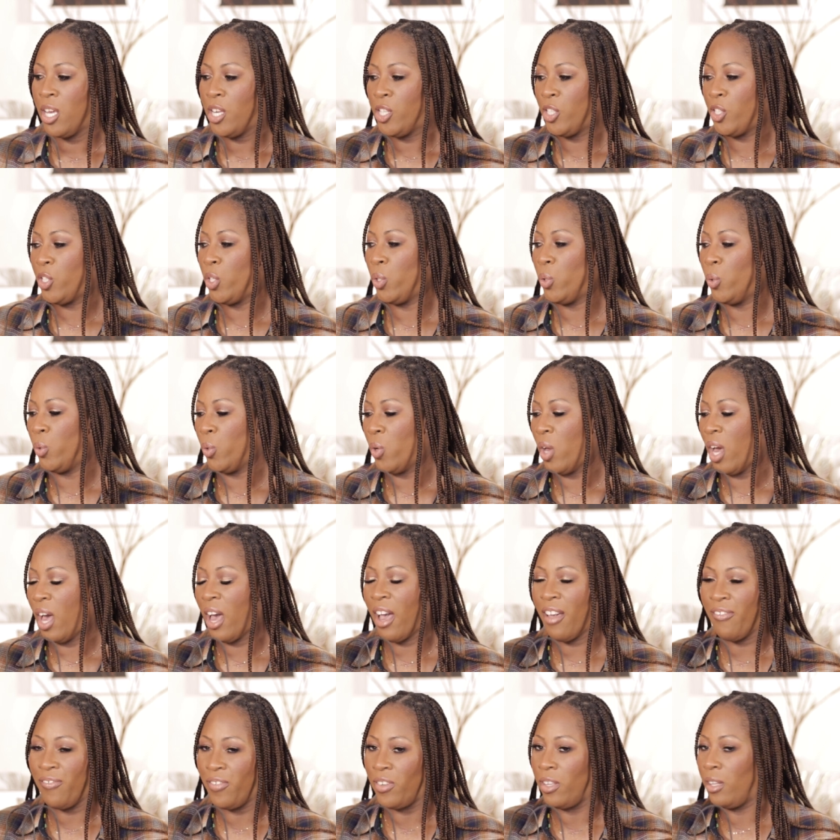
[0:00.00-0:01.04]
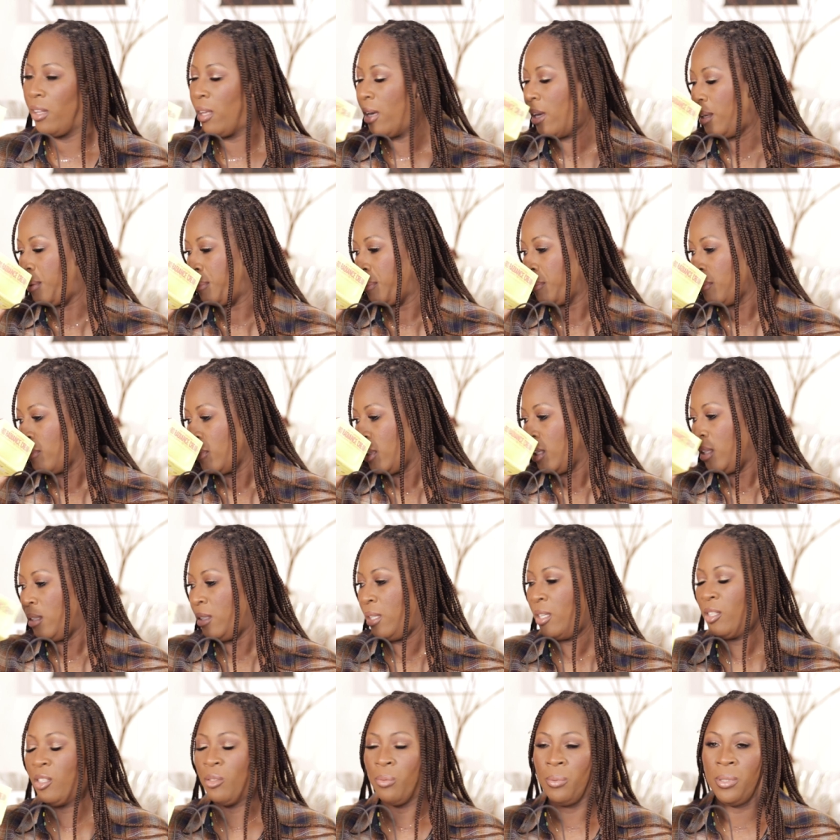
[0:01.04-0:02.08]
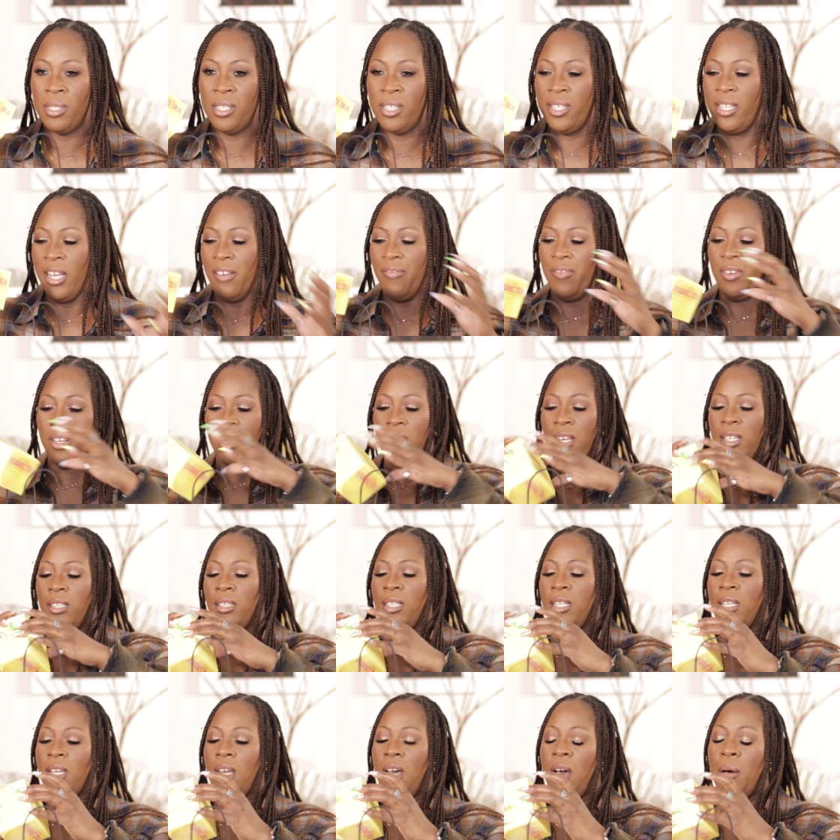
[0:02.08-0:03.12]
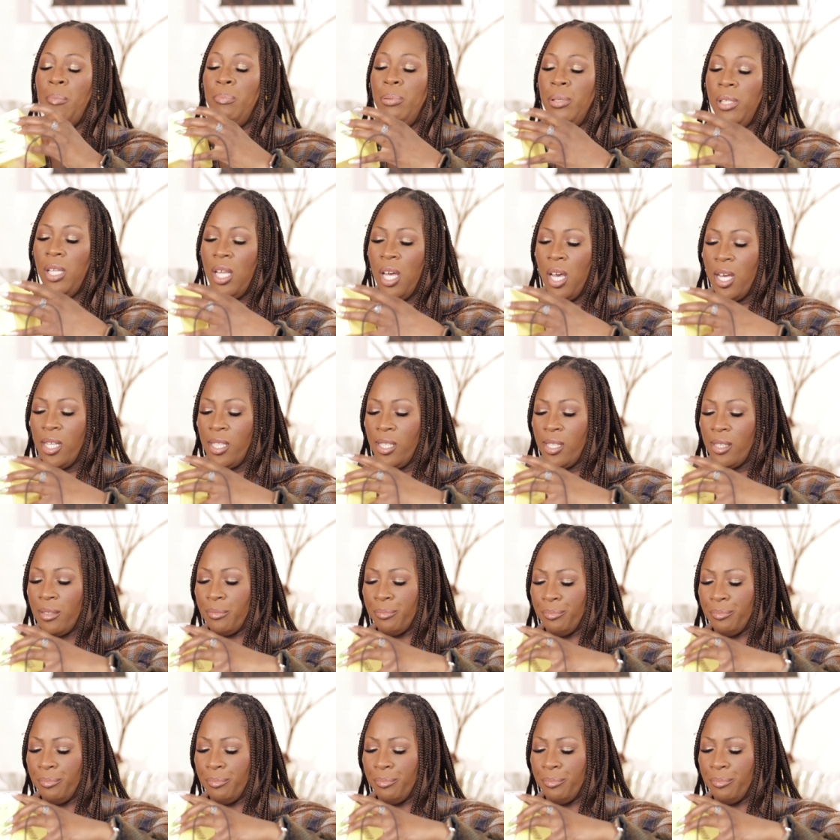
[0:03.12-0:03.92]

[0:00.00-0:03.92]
So I feel like this was definitely a plus.